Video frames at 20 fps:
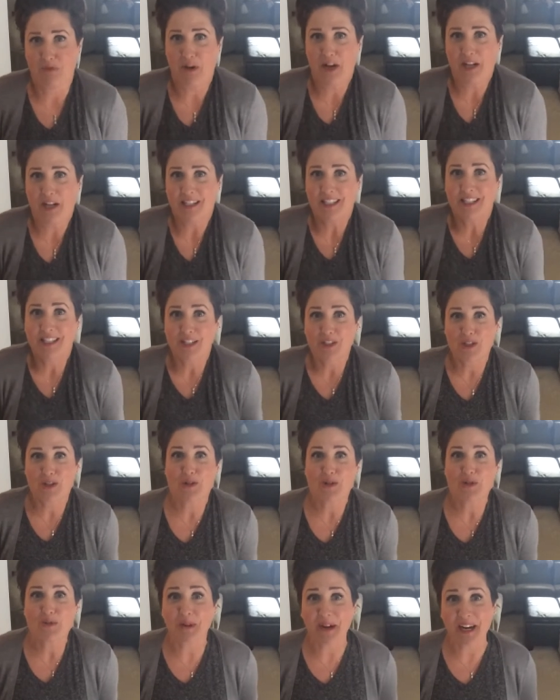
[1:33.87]
really such a
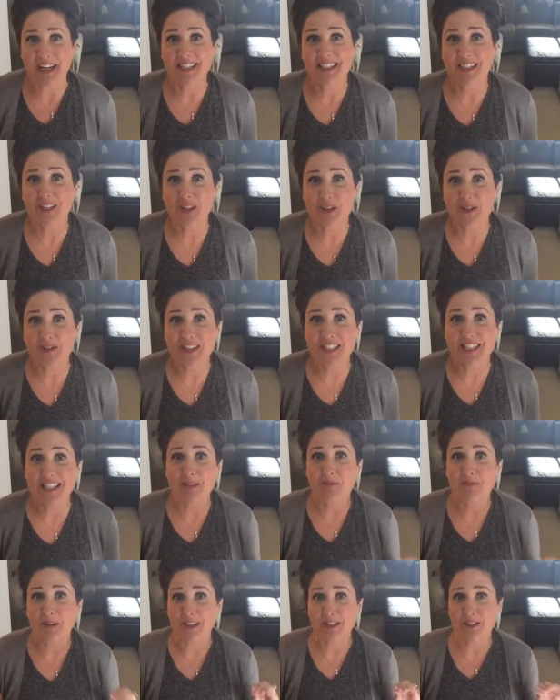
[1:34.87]
new brand at
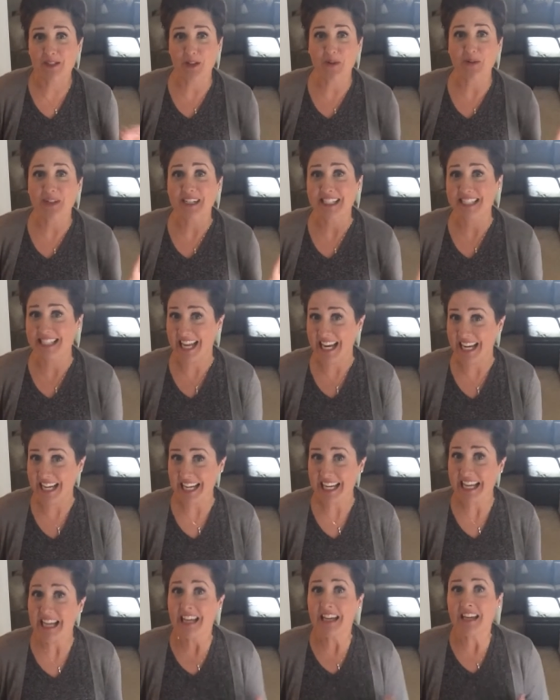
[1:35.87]
QVC, but it's so
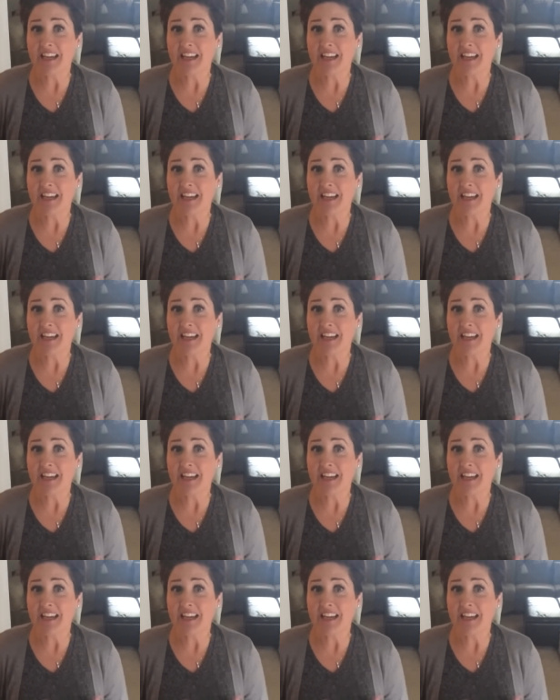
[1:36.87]
exciting